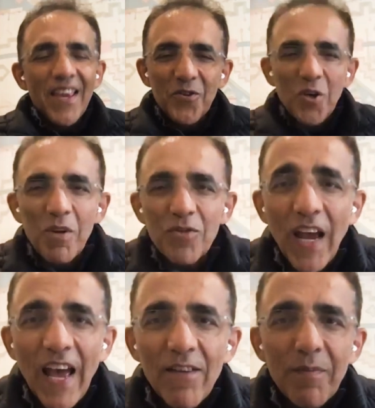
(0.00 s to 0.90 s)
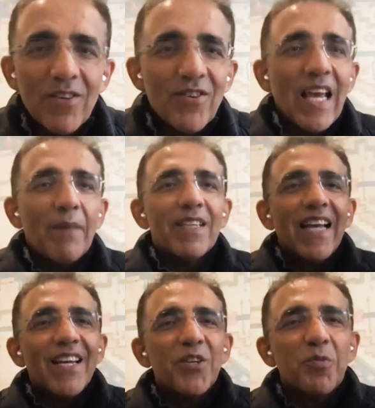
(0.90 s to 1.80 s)
you so much for having me today. I'm
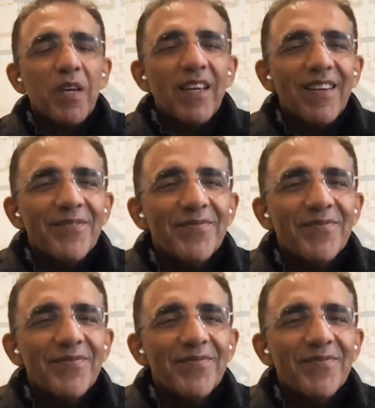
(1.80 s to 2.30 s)
delighted to be here.